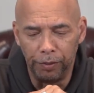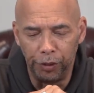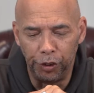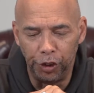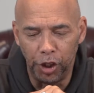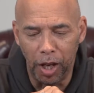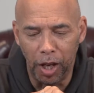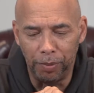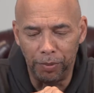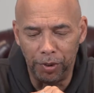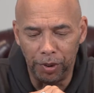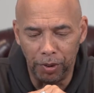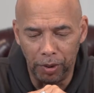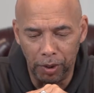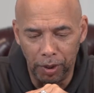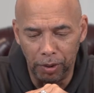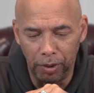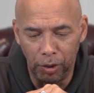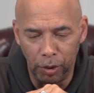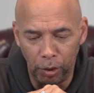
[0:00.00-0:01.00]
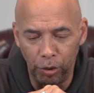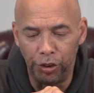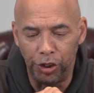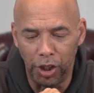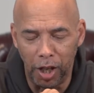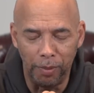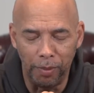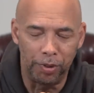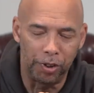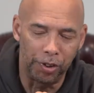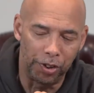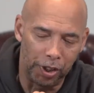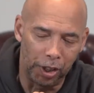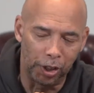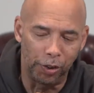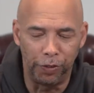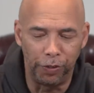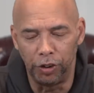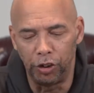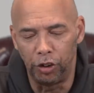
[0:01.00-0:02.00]
chapter uh, Luke chapter
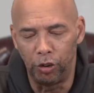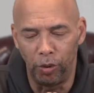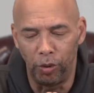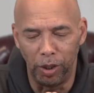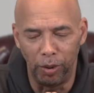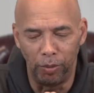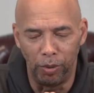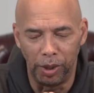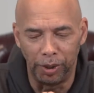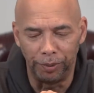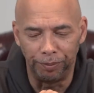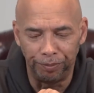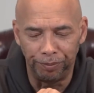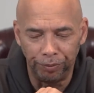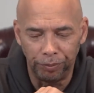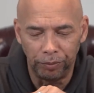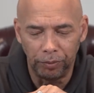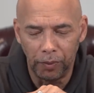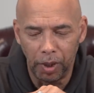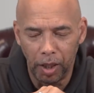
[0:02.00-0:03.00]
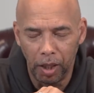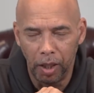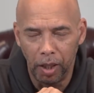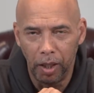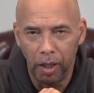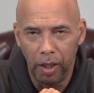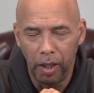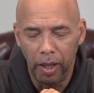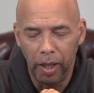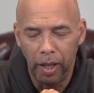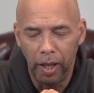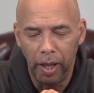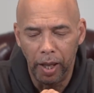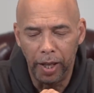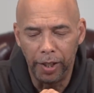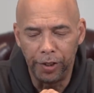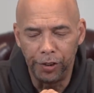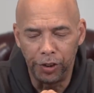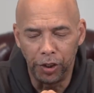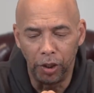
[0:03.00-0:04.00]
6 verse 21.
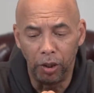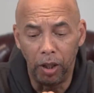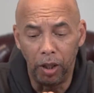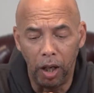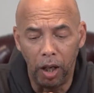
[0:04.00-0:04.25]
And so